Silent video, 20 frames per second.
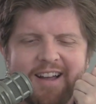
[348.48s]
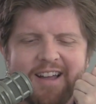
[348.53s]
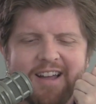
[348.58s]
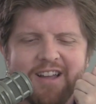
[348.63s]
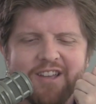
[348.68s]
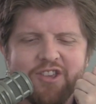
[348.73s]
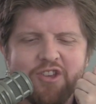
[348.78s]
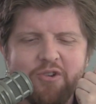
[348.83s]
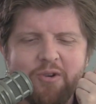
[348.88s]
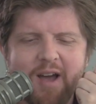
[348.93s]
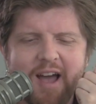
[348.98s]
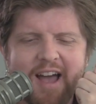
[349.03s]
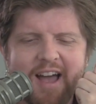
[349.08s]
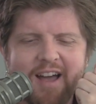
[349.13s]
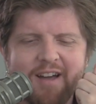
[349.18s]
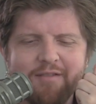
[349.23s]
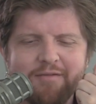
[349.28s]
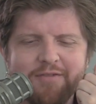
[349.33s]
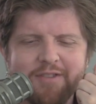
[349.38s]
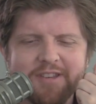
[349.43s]
you
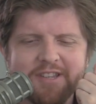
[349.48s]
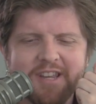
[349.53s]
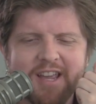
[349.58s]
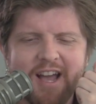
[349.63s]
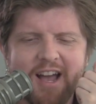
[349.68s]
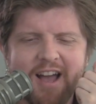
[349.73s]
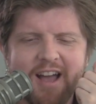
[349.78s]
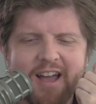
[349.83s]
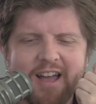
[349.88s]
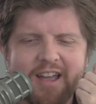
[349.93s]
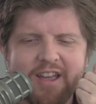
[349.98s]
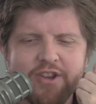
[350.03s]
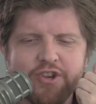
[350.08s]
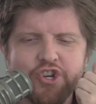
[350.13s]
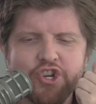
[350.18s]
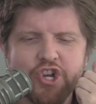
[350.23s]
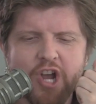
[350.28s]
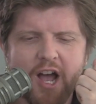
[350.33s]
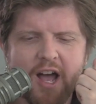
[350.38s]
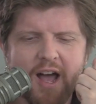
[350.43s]
have this guy
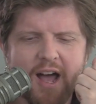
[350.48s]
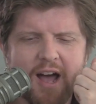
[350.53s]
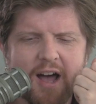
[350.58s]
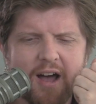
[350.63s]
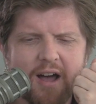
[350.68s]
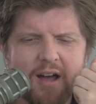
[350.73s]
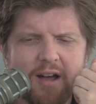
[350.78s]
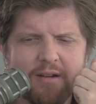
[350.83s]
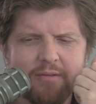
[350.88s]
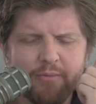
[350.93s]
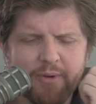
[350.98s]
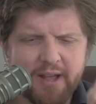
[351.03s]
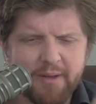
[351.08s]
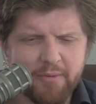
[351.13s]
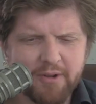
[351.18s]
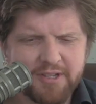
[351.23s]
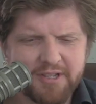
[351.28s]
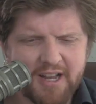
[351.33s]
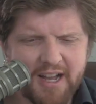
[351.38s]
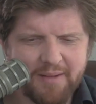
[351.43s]
shot. Uh, wait,
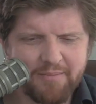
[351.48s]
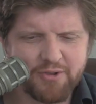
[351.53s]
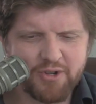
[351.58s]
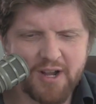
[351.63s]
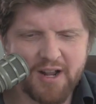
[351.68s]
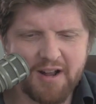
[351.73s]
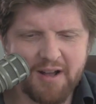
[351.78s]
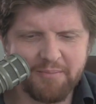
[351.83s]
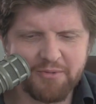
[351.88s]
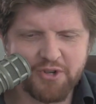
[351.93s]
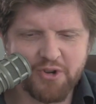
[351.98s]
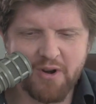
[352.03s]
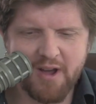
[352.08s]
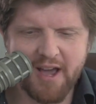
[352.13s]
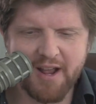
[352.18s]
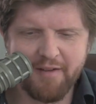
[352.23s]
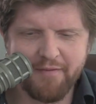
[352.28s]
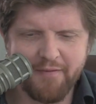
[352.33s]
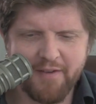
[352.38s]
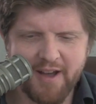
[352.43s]
what's I'm trying. I'm trying
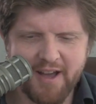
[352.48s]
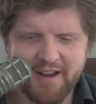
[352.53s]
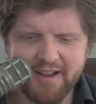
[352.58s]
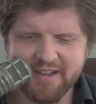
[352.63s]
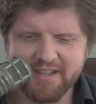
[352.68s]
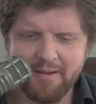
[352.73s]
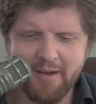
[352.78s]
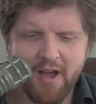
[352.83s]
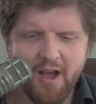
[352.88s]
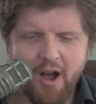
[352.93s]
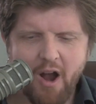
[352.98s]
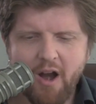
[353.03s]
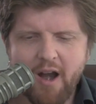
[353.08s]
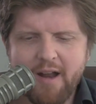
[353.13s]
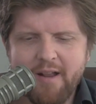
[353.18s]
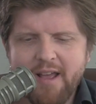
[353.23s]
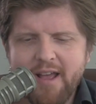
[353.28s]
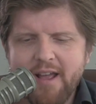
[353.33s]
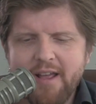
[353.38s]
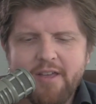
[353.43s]
to find his name. All
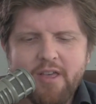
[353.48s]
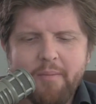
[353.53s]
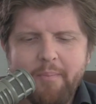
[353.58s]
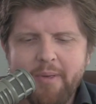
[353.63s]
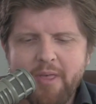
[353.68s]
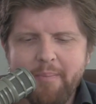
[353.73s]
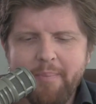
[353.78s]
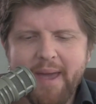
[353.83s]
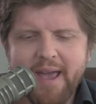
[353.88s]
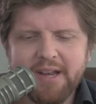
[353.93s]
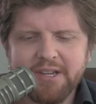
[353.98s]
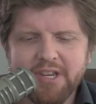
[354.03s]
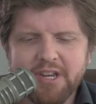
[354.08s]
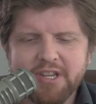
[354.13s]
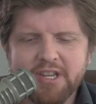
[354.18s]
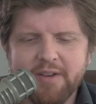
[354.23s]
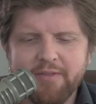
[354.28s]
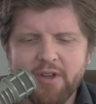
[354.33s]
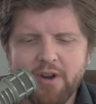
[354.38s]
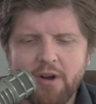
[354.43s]
right, the, the basics
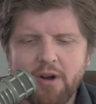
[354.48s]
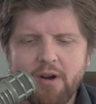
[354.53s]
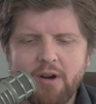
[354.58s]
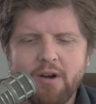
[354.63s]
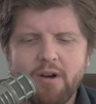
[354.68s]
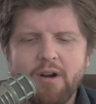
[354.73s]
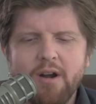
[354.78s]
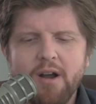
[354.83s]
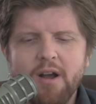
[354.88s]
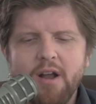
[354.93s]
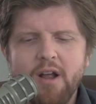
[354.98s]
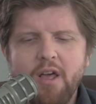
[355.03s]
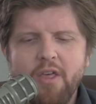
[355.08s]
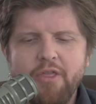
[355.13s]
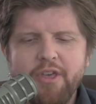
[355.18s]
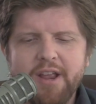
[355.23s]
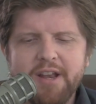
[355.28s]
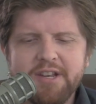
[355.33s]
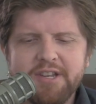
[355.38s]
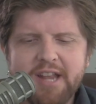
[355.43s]
of it are
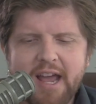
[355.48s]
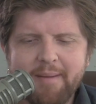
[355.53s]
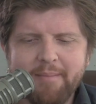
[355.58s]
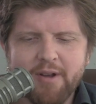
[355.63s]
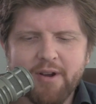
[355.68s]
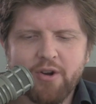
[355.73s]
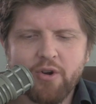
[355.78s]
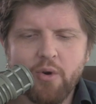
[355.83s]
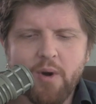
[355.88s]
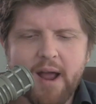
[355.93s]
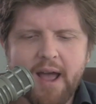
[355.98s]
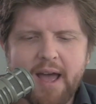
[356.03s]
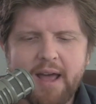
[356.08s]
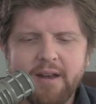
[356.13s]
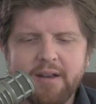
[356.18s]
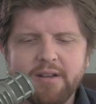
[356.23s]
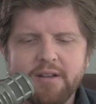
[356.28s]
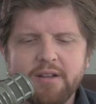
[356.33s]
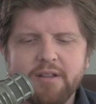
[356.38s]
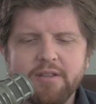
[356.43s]
the Democrat.
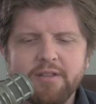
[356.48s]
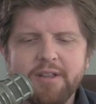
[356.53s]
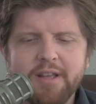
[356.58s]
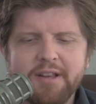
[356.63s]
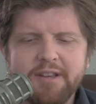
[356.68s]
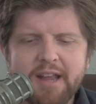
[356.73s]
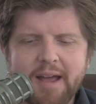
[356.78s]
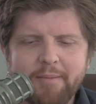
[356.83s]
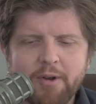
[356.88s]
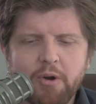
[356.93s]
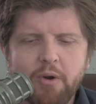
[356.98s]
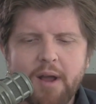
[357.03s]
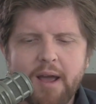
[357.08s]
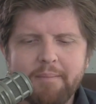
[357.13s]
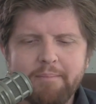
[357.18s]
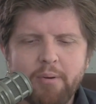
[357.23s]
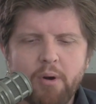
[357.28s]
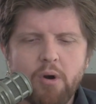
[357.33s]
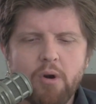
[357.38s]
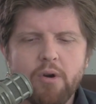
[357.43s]
The
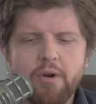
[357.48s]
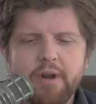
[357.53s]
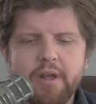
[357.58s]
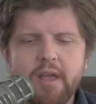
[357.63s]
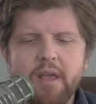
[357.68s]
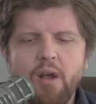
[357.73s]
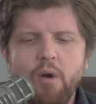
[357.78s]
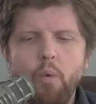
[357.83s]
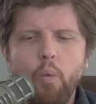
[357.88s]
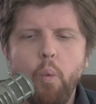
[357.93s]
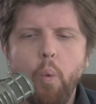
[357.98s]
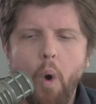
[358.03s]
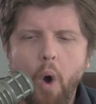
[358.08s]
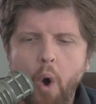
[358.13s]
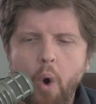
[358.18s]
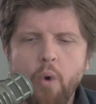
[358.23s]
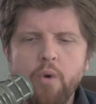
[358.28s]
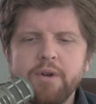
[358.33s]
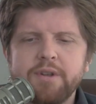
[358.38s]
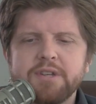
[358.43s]
Democrat Party
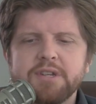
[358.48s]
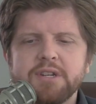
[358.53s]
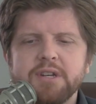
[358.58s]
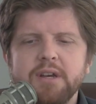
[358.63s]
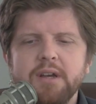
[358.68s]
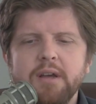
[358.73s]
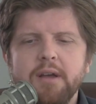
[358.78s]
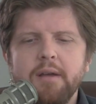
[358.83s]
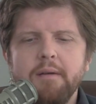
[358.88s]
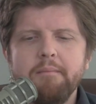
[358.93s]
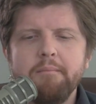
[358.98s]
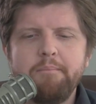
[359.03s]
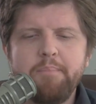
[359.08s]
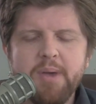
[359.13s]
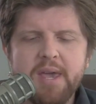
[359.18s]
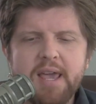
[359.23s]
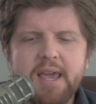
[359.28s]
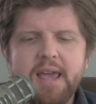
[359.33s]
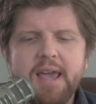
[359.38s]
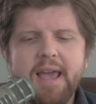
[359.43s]
won't
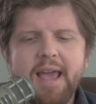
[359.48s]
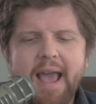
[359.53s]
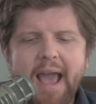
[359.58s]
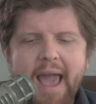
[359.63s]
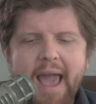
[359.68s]
be